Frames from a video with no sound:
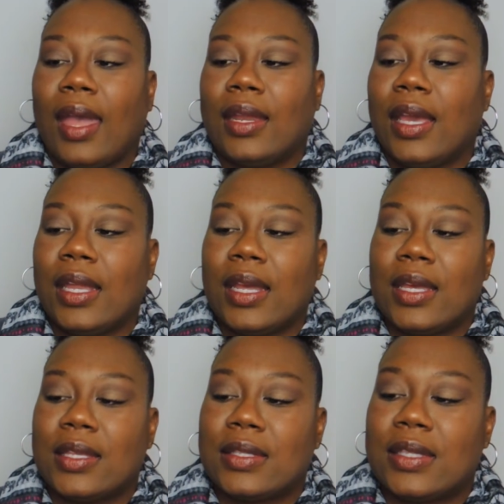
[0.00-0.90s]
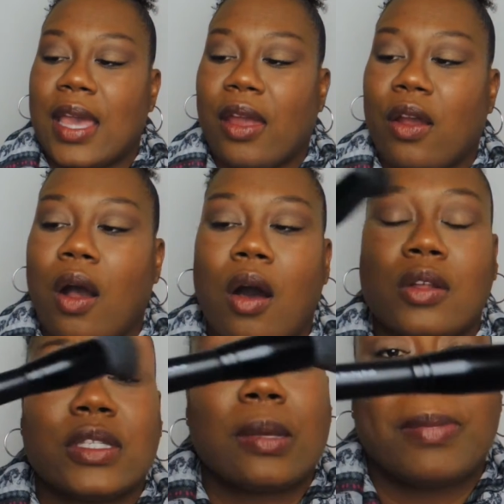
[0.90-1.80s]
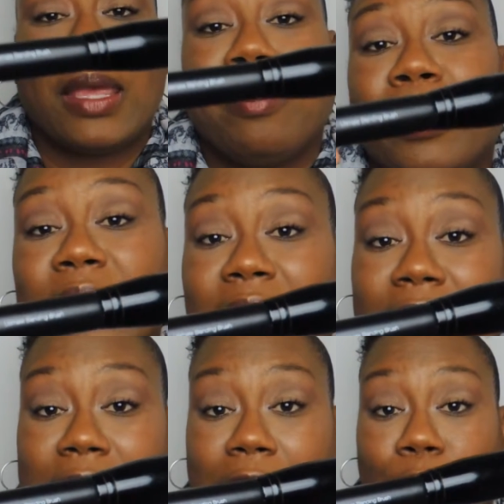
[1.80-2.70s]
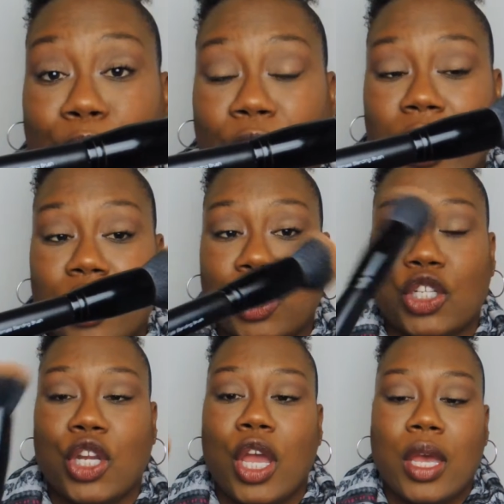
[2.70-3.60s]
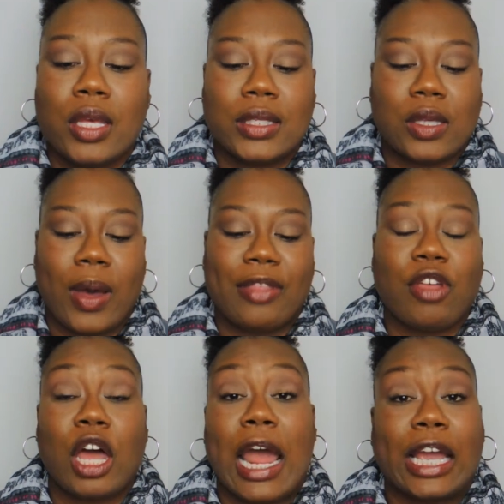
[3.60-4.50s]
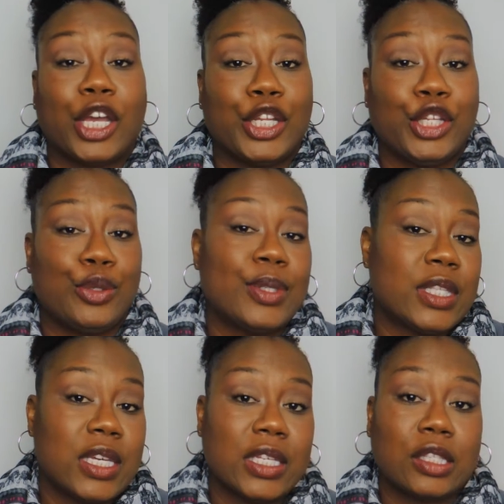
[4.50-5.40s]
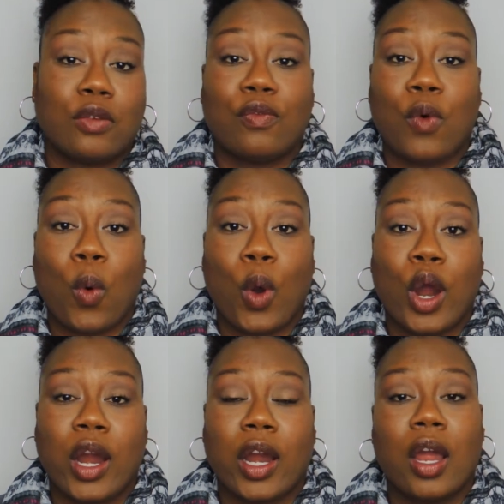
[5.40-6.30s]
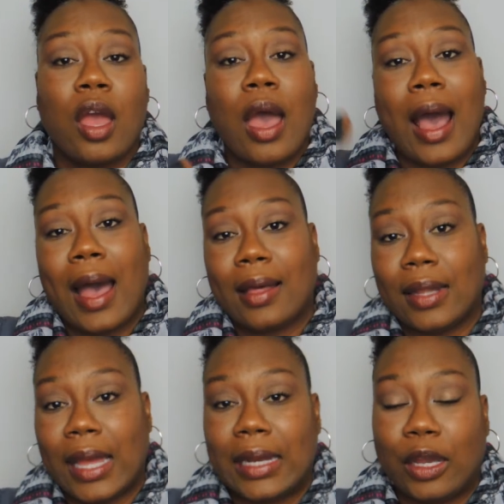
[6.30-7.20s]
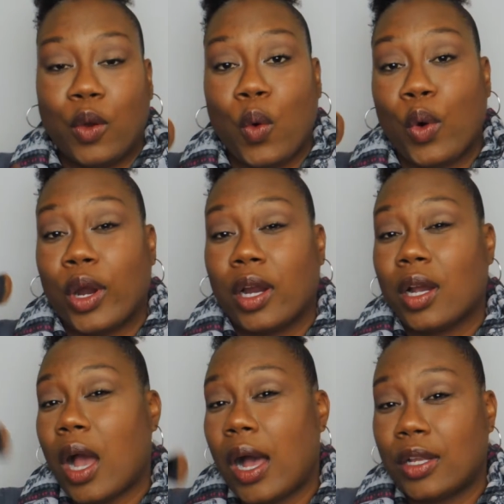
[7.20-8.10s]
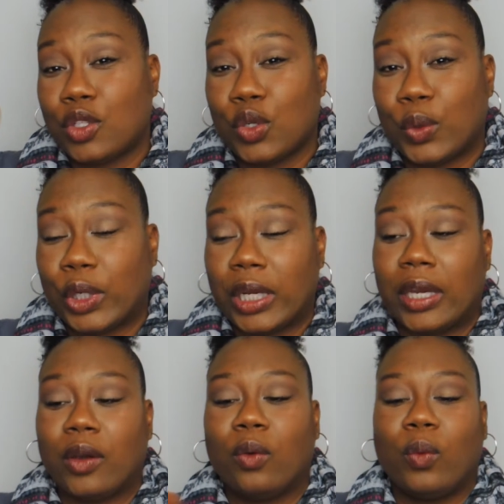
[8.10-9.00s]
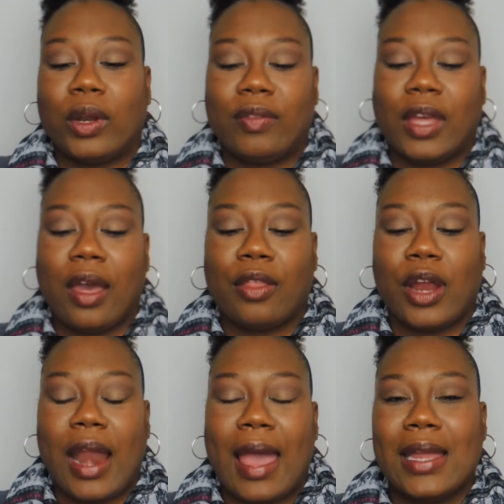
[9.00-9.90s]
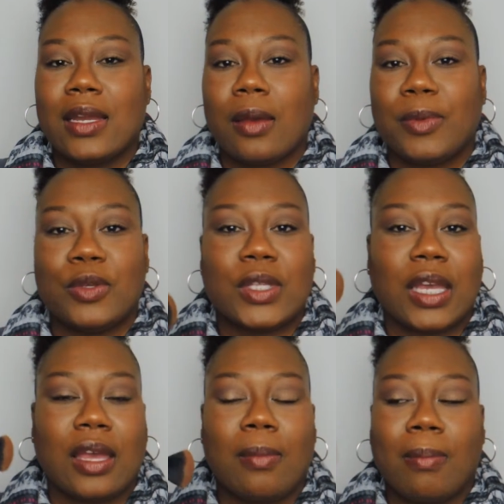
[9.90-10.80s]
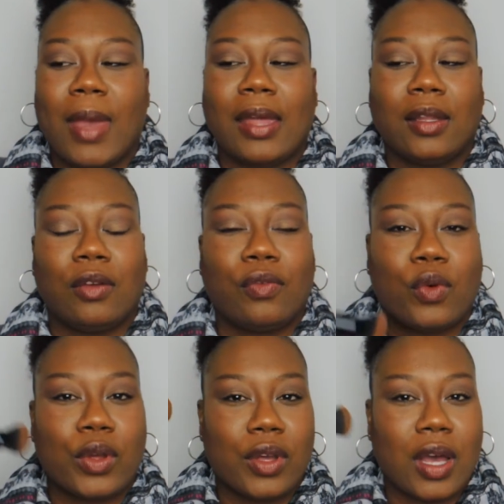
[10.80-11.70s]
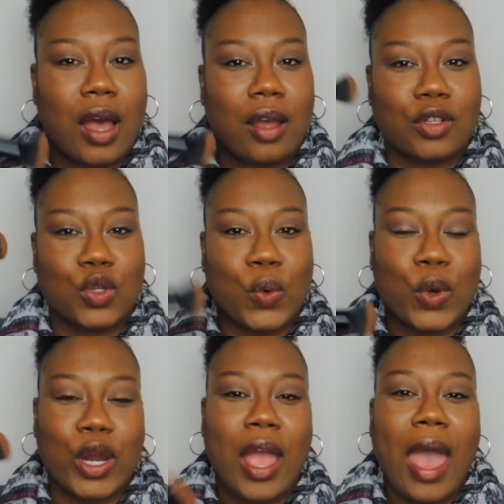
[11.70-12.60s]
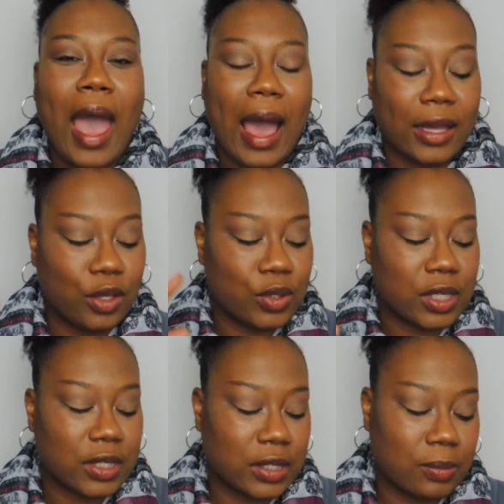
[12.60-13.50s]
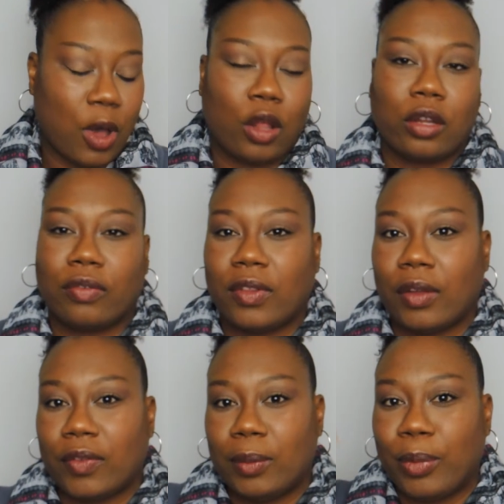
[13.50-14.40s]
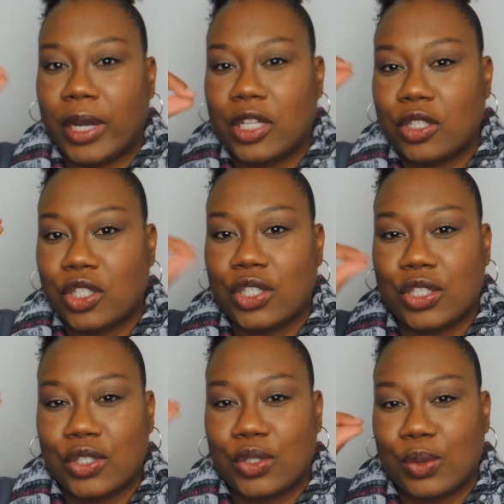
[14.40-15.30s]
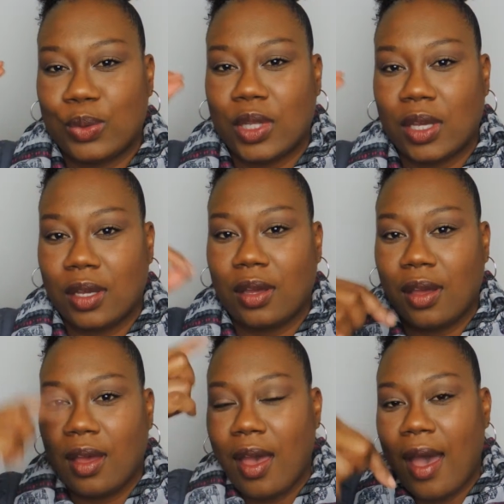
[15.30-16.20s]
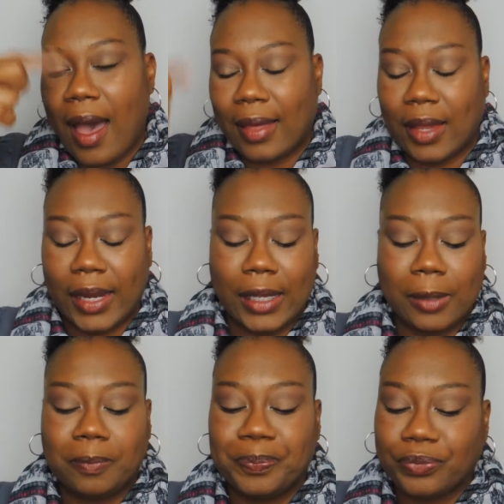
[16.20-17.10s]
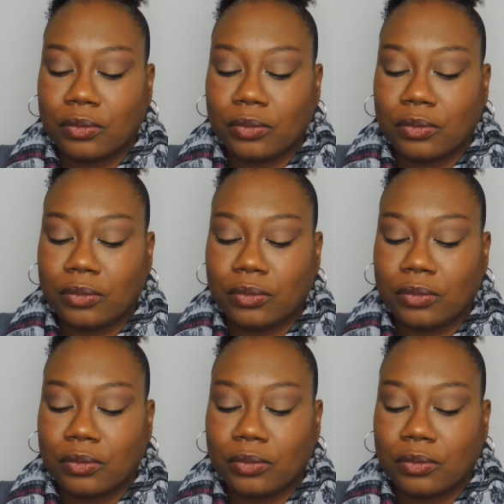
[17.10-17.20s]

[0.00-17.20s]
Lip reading: And it is their ultimate blending brush. So I thought I could use this for highlighting or contouring, one or the other, and I ended up using it mainly for the contour. I use a smaller fluffy brush to do the highlighting.